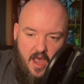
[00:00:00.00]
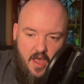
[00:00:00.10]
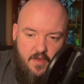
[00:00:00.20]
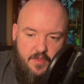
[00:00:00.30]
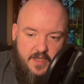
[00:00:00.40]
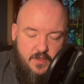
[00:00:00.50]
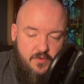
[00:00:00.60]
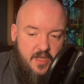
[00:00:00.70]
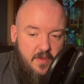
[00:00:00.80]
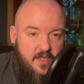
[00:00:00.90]
This
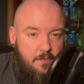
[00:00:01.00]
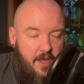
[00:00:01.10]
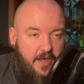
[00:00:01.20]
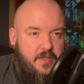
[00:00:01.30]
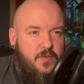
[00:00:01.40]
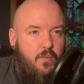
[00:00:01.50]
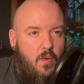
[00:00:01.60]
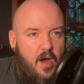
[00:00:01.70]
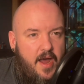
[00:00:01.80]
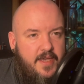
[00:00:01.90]
also explains
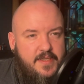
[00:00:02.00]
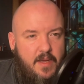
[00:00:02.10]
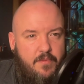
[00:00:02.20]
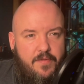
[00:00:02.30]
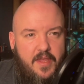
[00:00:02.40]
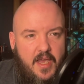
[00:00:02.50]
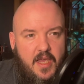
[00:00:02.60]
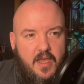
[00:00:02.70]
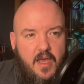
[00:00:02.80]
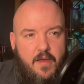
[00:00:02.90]
why some of
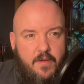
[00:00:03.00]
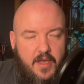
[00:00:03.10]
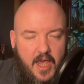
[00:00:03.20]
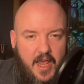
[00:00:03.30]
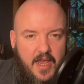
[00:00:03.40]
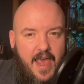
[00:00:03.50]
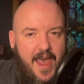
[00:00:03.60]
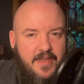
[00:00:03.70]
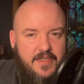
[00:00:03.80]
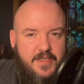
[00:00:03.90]
the key
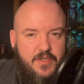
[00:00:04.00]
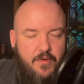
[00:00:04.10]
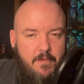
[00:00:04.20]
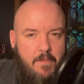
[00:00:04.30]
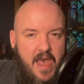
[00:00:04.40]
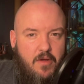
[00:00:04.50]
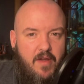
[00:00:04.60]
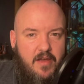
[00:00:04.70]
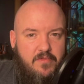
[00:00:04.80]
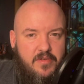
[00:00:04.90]
actors are in
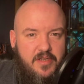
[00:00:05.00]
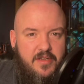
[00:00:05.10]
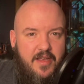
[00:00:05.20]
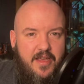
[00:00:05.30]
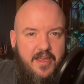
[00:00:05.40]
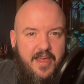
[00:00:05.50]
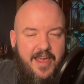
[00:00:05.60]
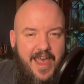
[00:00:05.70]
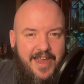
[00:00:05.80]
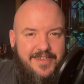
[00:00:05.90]
background
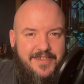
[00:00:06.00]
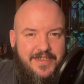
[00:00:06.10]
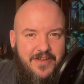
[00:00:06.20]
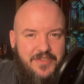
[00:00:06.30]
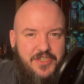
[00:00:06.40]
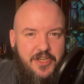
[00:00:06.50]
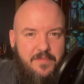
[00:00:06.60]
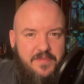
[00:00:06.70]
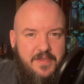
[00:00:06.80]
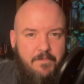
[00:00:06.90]
actors'
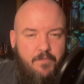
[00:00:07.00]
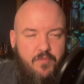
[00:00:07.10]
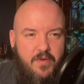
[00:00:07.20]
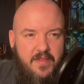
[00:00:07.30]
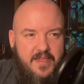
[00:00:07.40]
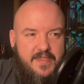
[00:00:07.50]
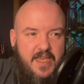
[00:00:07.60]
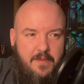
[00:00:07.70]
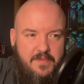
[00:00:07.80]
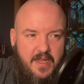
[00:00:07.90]
costumes with the
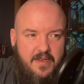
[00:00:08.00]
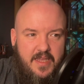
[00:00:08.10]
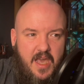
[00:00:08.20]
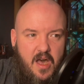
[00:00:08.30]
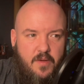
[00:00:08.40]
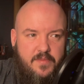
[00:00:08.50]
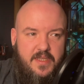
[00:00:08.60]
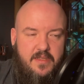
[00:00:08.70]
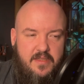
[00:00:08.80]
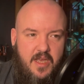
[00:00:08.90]
seams under the arms
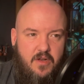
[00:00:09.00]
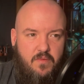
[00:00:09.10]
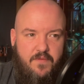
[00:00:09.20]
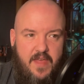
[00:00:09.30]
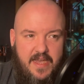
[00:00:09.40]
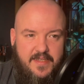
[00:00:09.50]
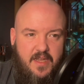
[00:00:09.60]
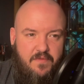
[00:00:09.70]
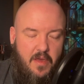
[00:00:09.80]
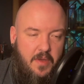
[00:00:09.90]
and, and all of that
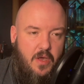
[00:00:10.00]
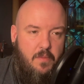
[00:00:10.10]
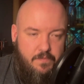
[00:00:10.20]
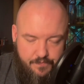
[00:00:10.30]
stuff going on.